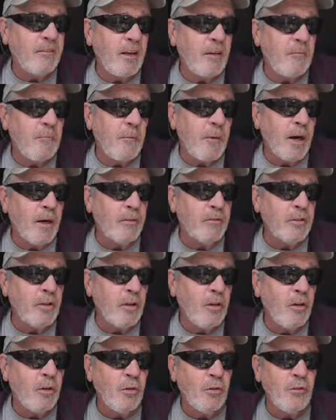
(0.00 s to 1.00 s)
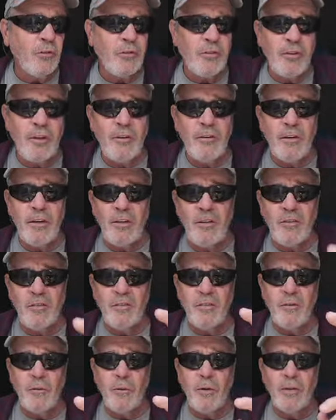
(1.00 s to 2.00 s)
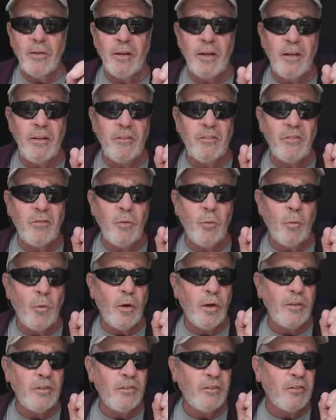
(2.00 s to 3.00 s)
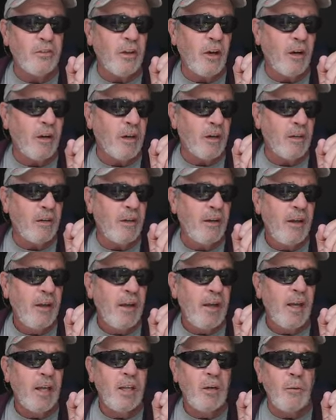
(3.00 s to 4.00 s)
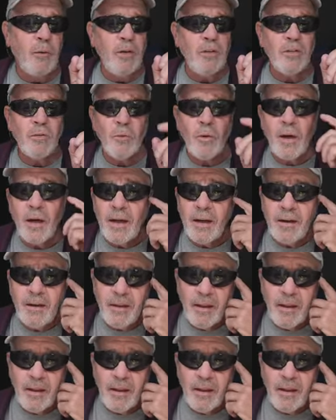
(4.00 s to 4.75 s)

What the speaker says: is I've marked the whole series with a 1 star. And the reason why I